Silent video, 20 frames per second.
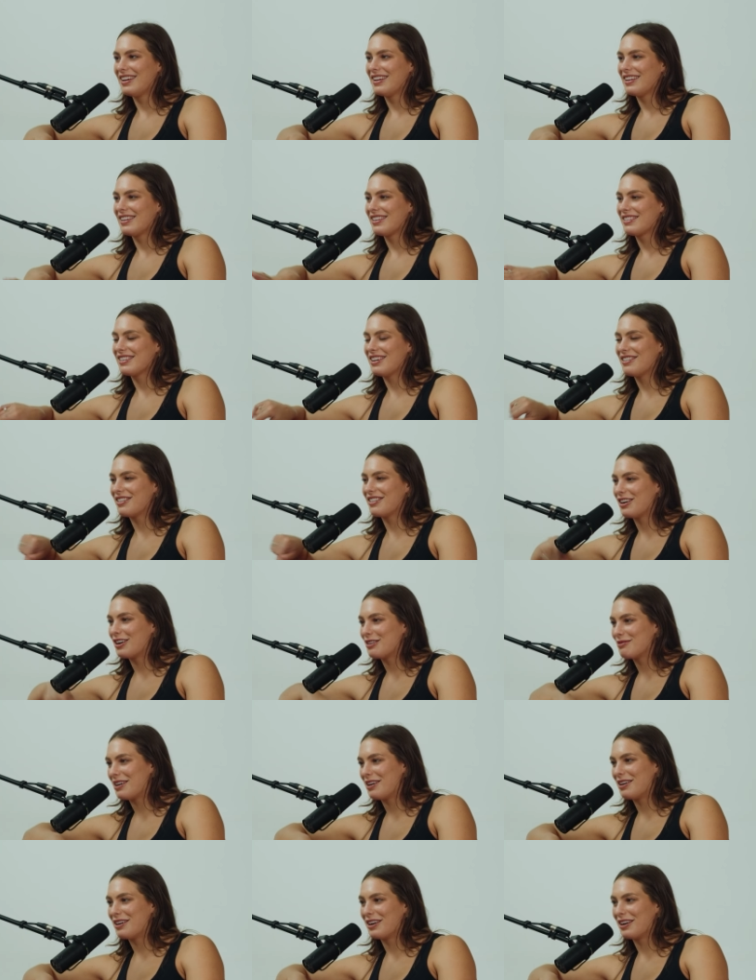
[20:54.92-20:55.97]
don't worry
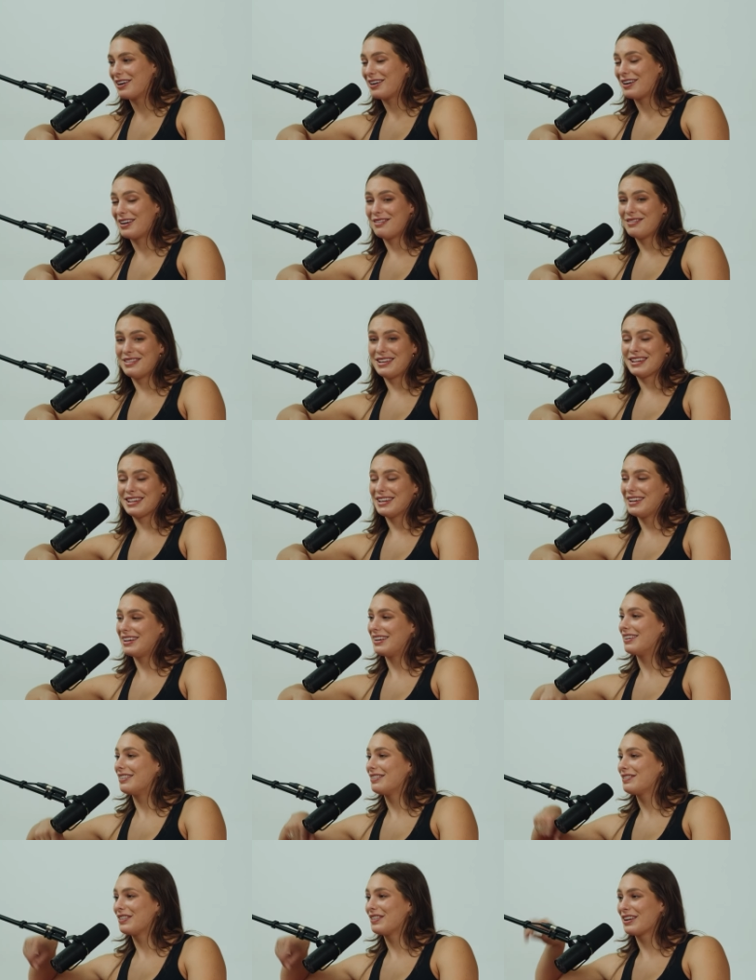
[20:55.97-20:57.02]
about her. I'm like,
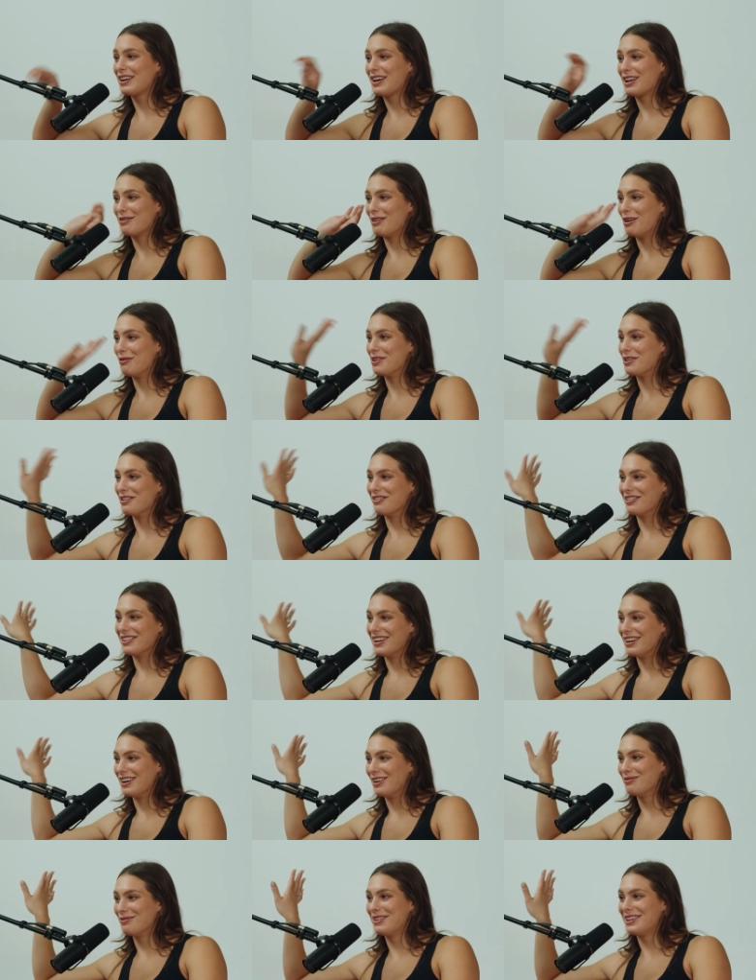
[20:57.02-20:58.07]
yeah, forget about me over
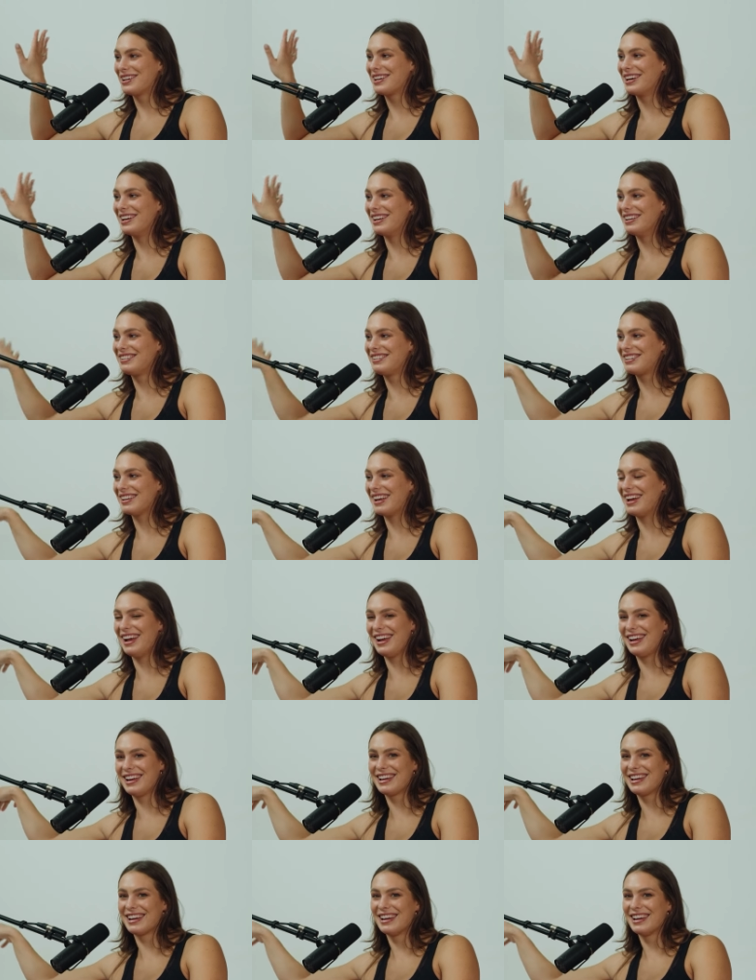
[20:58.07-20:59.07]
there, because like